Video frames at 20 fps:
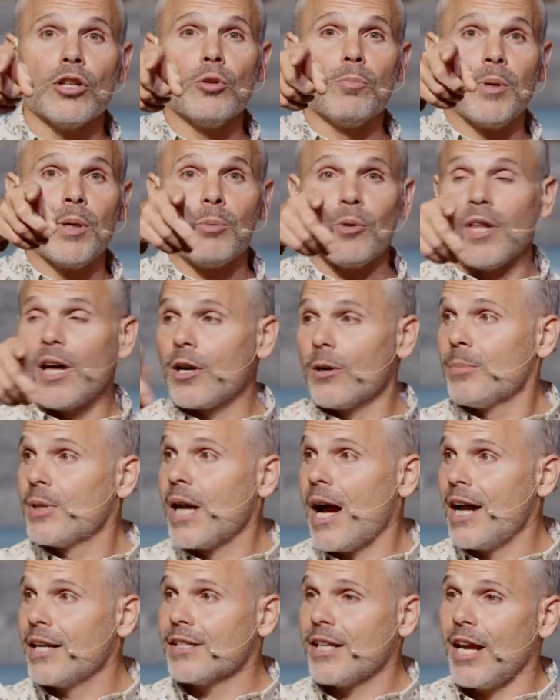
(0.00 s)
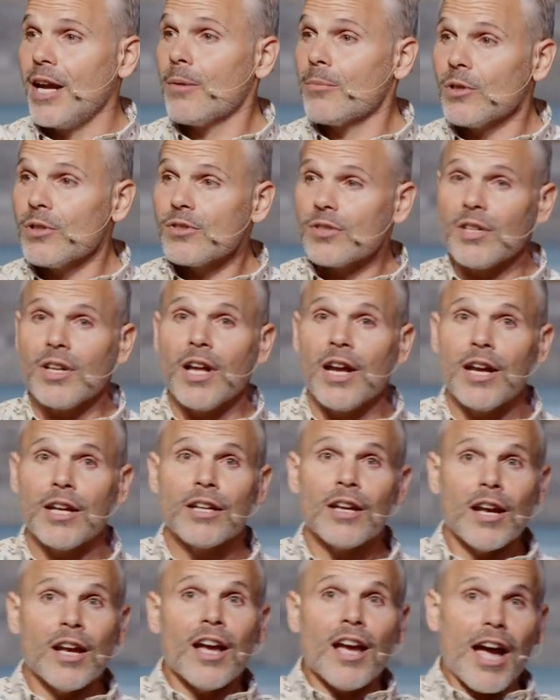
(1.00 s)
you people that are behind cameras
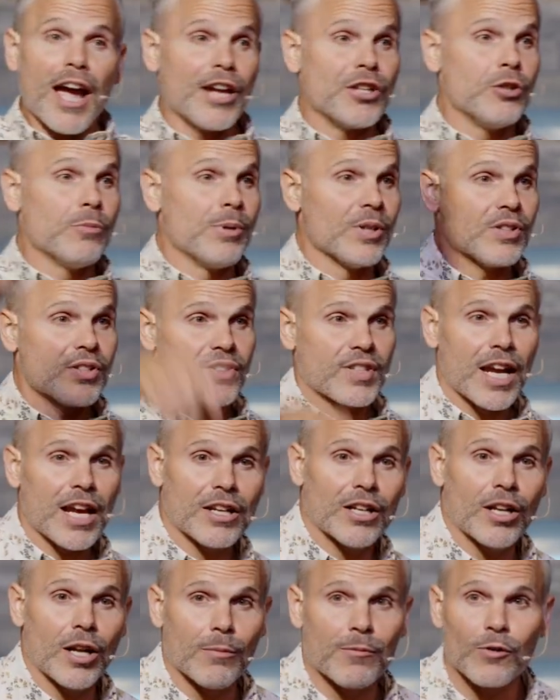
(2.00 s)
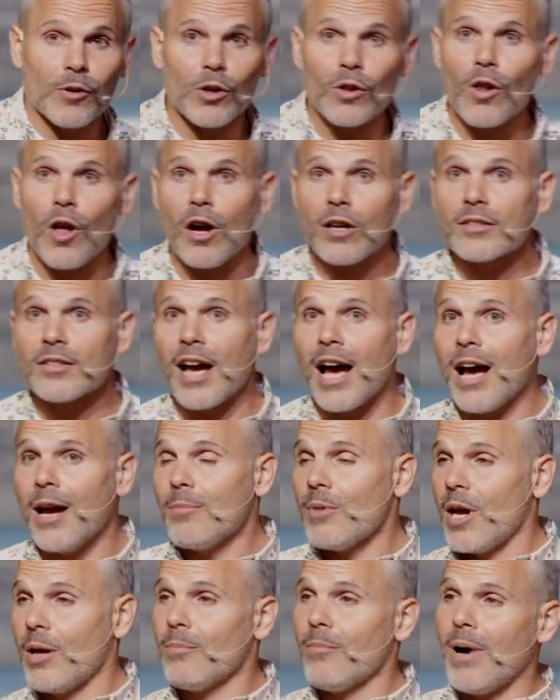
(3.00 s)
today and you've been standing up for a long
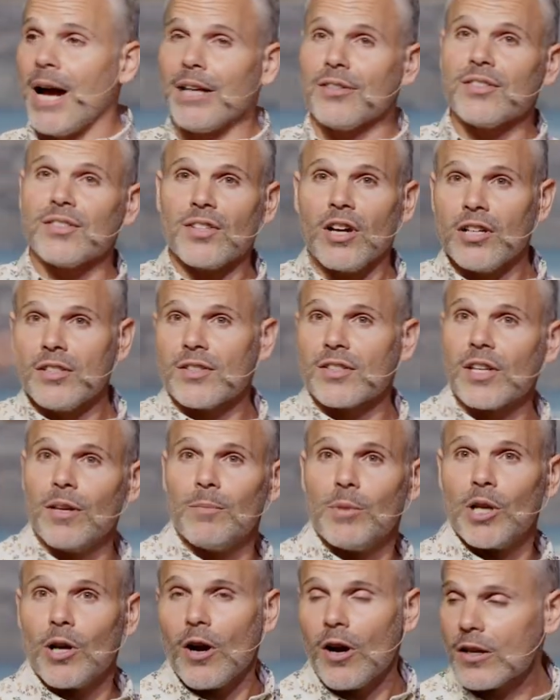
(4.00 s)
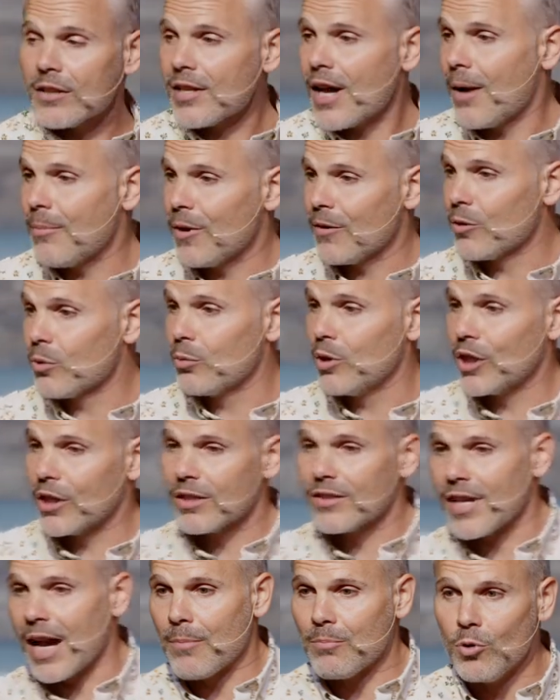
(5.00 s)
time and my sons give me a hard time every week
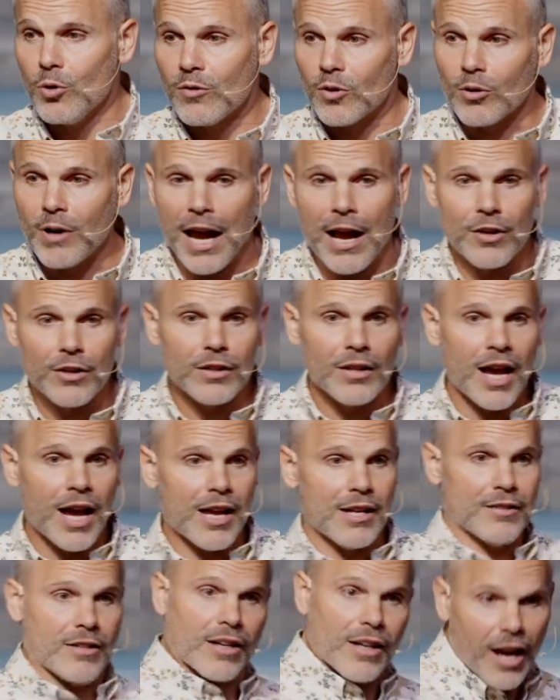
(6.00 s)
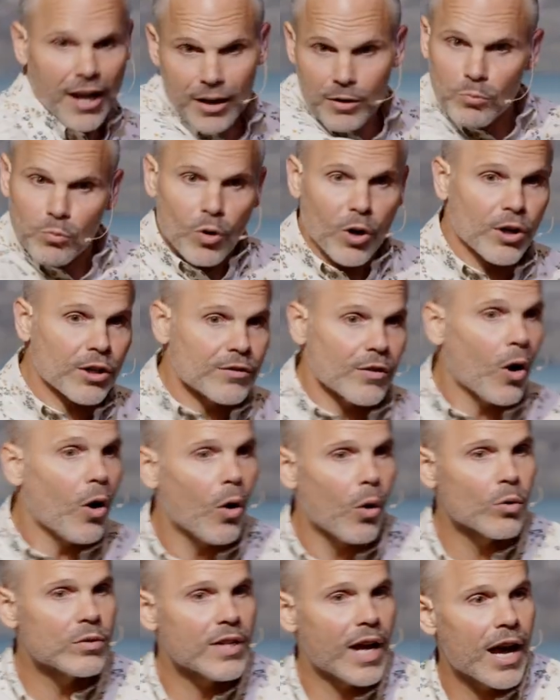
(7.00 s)
because I move around a lot and they got to work the
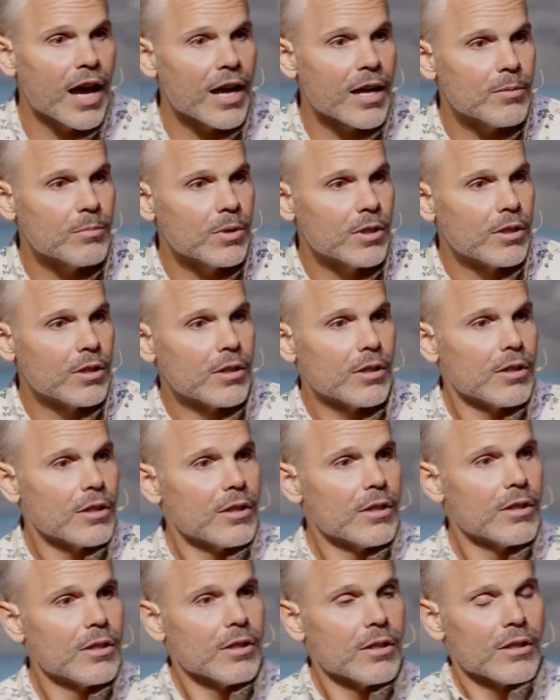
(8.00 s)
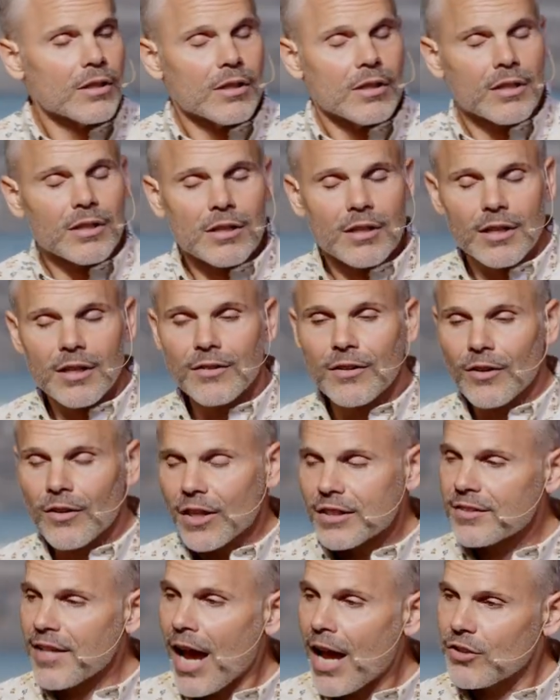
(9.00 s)
whole time. And they're
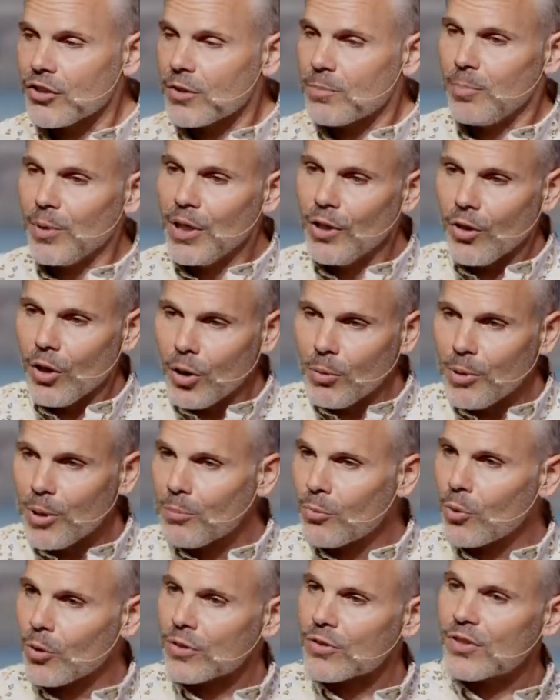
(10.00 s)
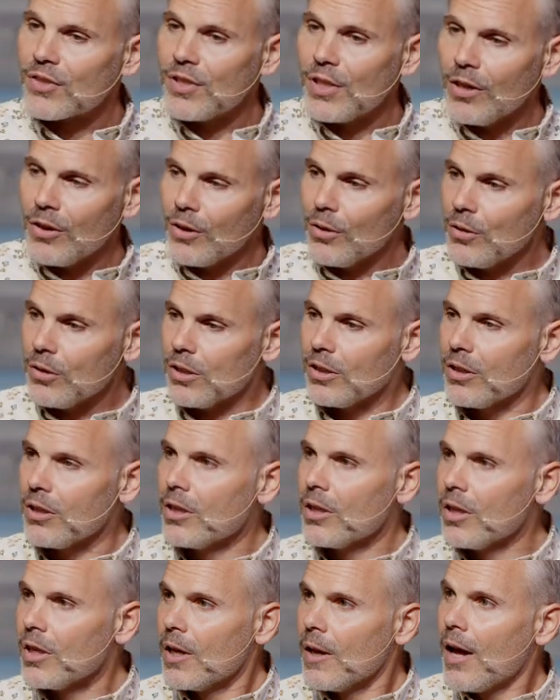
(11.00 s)
like, Dad, just be a little bit more still.
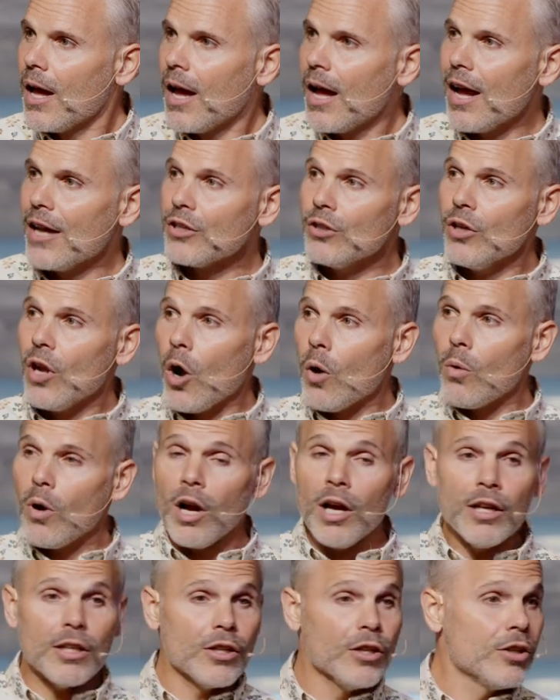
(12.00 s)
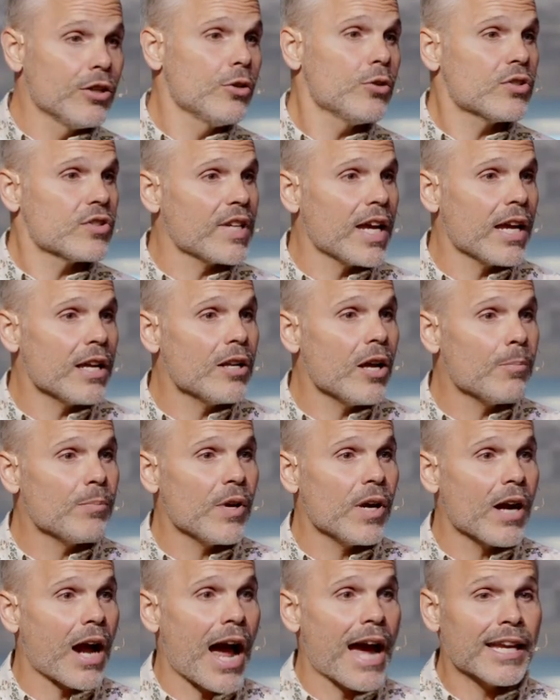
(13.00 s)
Hey, you know what? You stand up
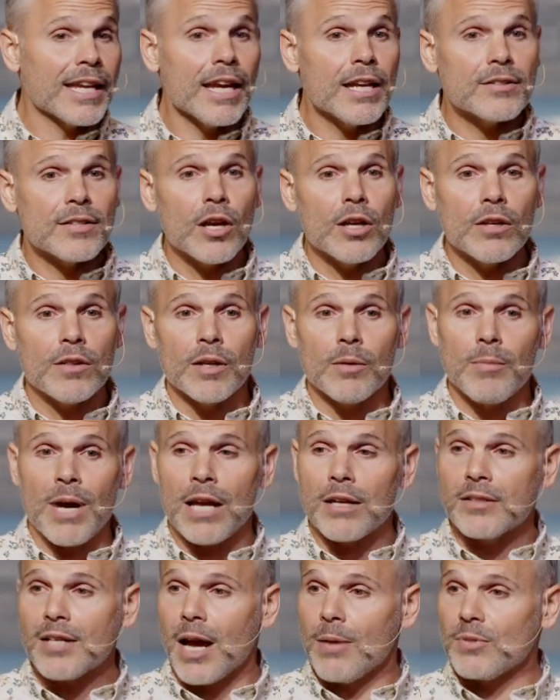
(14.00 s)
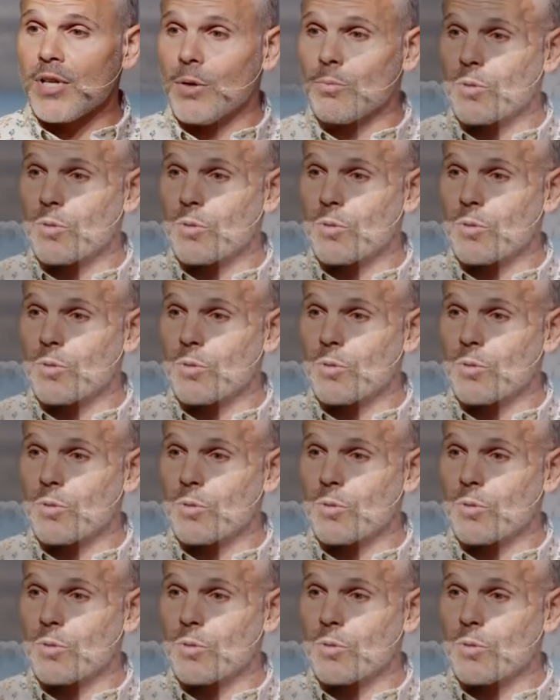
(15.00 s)
there. I can't tell you the amount of times I